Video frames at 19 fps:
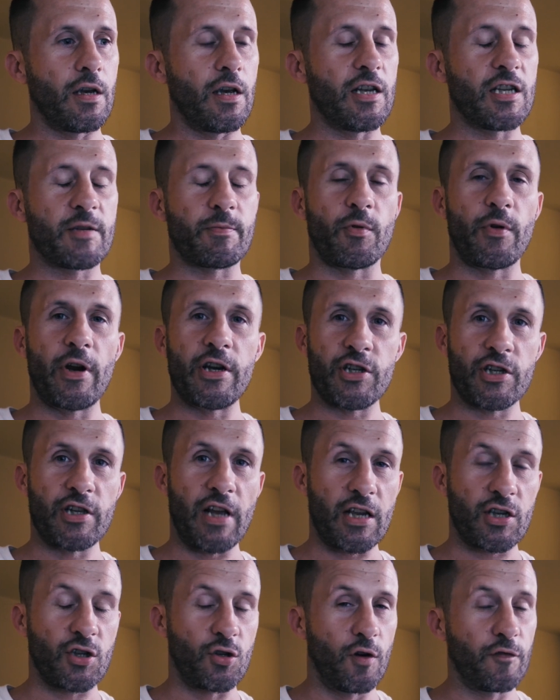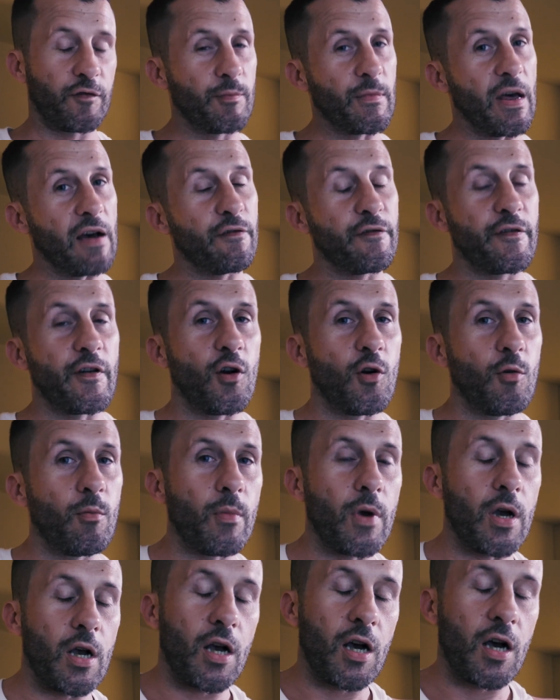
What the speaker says: inspiration that I saw from that film,